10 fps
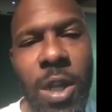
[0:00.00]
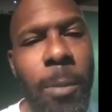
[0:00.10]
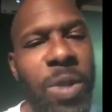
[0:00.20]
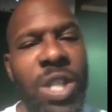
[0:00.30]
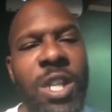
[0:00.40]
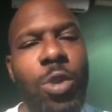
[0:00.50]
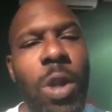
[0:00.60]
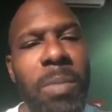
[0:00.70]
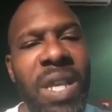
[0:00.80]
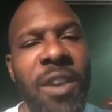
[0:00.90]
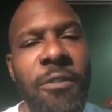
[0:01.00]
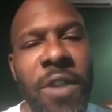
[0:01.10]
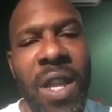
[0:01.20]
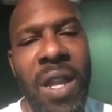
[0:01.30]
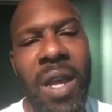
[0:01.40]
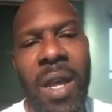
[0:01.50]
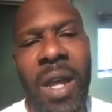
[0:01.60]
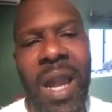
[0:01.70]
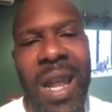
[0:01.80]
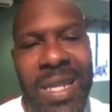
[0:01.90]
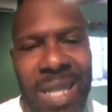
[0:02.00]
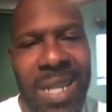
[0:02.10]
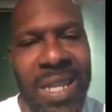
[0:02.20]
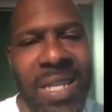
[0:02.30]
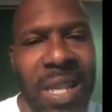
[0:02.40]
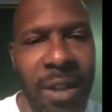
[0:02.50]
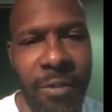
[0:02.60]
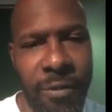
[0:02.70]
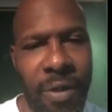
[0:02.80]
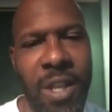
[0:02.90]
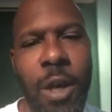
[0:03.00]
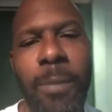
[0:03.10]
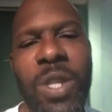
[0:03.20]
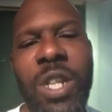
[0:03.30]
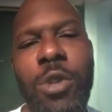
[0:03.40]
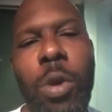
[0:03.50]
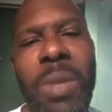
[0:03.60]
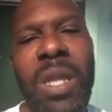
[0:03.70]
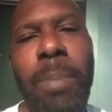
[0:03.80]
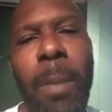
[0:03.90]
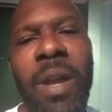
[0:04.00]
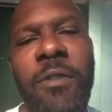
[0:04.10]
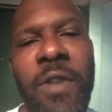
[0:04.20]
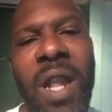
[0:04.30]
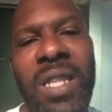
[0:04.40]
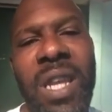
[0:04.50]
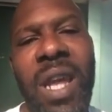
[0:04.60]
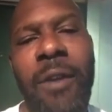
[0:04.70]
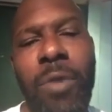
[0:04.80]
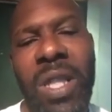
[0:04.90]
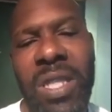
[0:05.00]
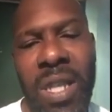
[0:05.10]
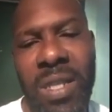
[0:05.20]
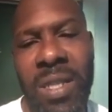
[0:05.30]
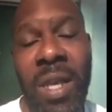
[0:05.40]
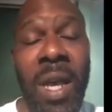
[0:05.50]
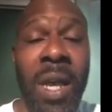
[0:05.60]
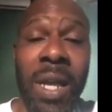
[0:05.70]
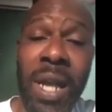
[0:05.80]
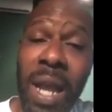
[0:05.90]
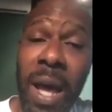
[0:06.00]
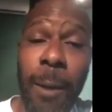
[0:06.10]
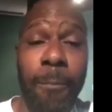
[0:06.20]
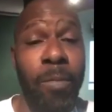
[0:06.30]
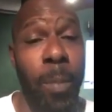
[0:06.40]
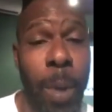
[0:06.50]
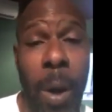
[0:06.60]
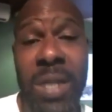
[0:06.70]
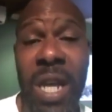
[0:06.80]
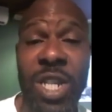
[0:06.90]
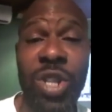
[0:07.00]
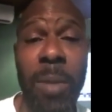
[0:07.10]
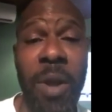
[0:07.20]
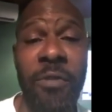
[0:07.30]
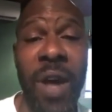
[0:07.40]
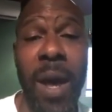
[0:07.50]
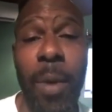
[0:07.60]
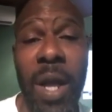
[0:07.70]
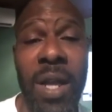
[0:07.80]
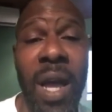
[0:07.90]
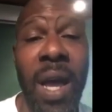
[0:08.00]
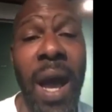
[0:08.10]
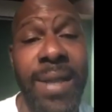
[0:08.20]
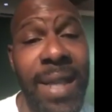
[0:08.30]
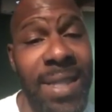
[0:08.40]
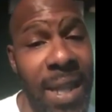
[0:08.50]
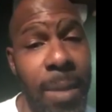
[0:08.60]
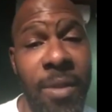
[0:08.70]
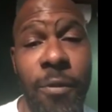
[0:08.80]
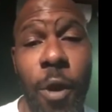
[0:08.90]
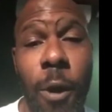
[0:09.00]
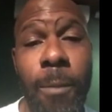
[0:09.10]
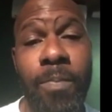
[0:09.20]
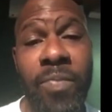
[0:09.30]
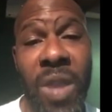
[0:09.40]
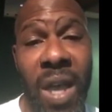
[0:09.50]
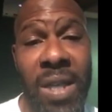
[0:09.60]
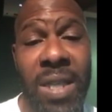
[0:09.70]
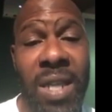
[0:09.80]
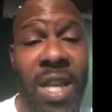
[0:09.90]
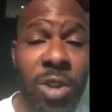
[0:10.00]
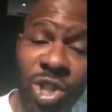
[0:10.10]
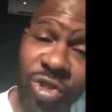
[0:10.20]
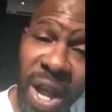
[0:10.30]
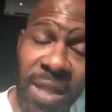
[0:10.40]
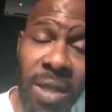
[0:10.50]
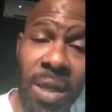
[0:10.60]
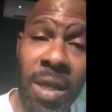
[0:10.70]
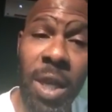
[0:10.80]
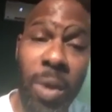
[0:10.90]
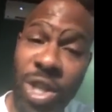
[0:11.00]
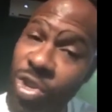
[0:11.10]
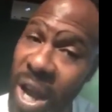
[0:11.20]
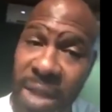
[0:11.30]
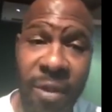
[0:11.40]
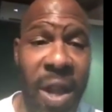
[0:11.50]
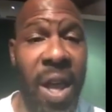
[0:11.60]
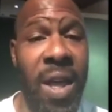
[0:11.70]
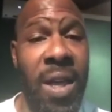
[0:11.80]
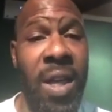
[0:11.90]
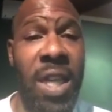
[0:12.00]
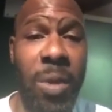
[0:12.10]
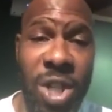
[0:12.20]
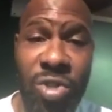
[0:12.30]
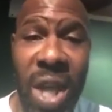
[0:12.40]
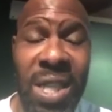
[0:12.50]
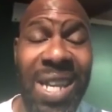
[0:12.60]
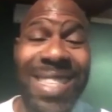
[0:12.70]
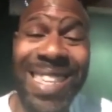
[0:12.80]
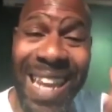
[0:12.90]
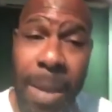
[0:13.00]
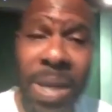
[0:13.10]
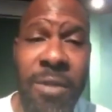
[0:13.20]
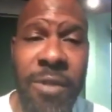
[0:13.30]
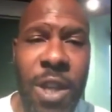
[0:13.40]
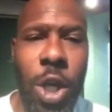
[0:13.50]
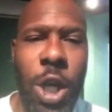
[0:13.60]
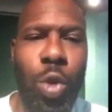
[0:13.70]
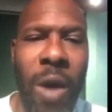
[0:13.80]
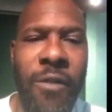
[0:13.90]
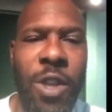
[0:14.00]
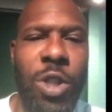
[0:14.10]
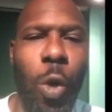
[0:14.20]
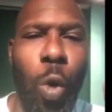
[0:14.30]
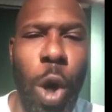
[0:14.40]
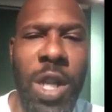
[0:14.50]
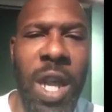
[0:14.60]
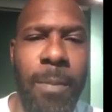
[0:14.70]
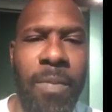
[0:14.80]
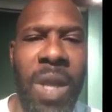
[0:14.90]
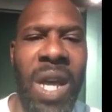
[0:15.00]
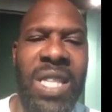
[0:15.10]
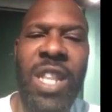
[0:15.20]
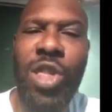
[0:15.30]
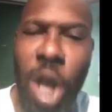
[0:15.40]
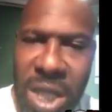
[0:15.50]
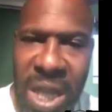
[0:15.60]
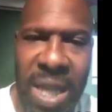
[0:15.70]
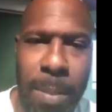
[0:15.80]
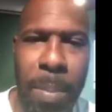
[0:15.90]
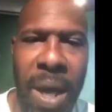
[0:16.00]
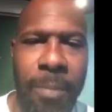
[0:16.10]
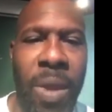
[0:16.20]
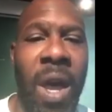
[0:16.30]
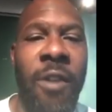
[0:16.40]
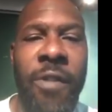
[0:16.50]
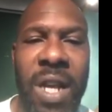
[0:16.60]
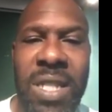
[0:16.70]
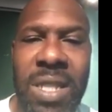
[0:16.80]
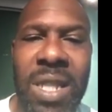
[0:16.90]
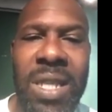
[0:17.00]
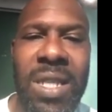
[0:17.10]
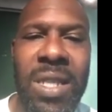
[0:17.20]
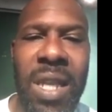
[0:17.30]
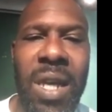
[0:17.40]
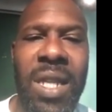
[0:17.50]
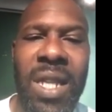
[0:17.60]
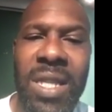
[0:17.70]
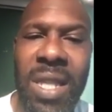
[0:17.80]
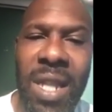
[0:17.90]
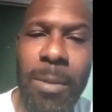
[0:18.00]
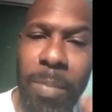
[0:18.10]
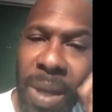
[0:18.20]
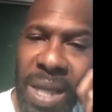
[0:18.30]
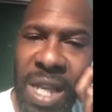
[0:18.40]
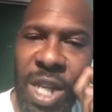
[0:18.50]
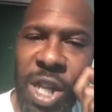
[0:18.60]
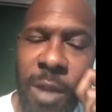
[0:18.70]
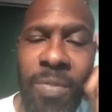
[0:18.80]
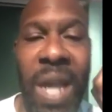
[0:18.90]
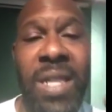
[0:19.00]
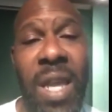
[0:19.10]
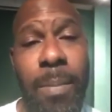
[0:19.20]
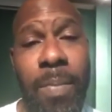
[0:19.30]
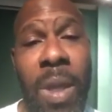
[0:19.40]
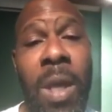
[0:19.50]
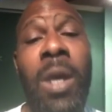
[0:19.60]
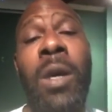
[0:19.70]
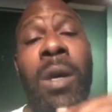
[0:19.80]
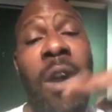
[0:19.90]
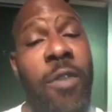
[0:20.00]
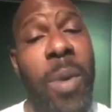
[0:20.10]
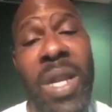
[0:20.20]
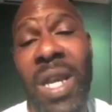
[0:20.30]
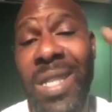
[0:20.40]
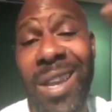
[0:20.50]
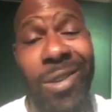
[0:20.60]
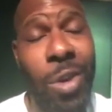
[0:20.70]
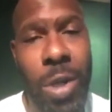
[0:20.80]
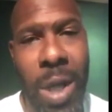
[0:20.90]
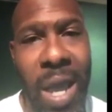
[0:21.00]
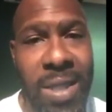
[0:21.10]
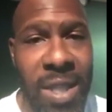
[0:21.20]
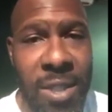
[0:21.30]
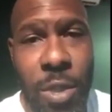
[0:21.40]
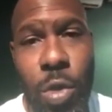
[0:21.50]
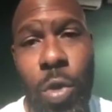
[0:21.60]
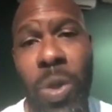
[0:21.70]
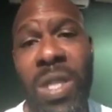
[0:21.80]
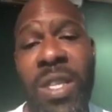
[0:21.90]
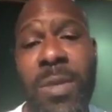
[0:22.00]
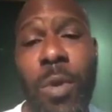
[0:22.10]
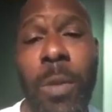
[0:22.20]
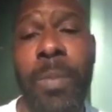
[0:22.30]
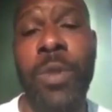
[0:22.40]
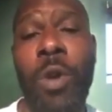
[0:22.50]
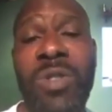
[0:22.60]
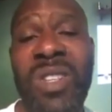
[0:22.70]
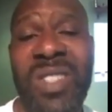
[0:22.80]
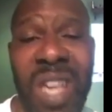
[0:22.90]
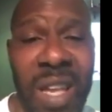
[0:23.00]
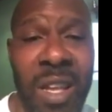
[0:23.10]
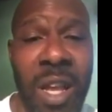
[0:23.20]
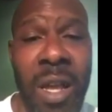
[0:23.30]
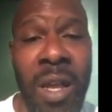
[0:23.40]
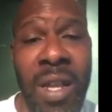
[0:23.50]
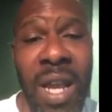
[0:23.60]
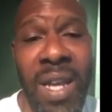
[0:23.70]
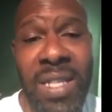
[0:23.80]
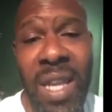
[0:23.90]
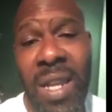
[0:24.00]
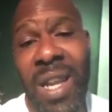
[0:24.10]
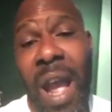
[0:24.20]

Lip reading: The competition is going to make you feel less than yourself. And the competition is going to make the public feel that you ain't have what it takes. Killer, powers and strength by Father Boy. As I tell you before, you understand? You was right. You was right, Father. You was right. And you tell them in the video, you do a video to warn them that you're not taking part. Fathers didn't listen to you. They didn't pay attention. Like them. Everybody else, I gone. I have things to do. Weed to smoke, songs to sing. You understand?